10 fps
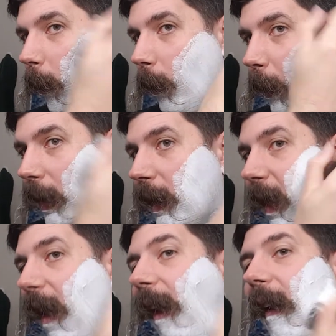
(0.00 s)
Look at
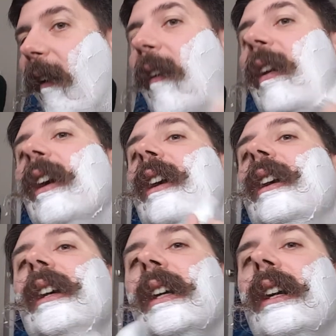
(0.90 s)
that.
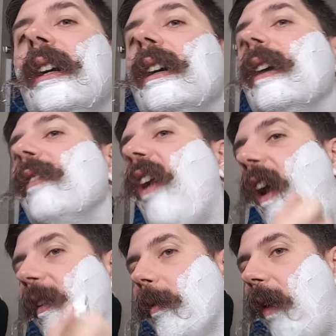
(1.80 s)
I mean, I can